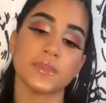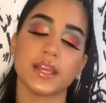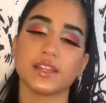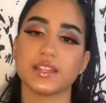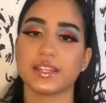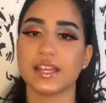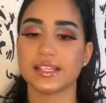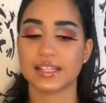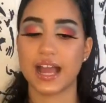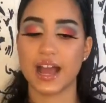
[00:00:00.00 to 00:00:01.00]
The thing is
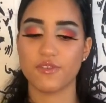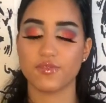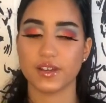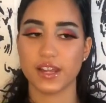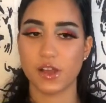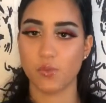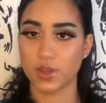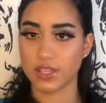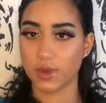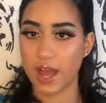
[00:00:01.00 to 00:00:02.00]
that I felt like
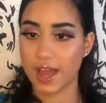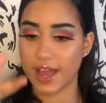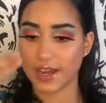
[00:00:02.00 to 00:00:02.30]
I had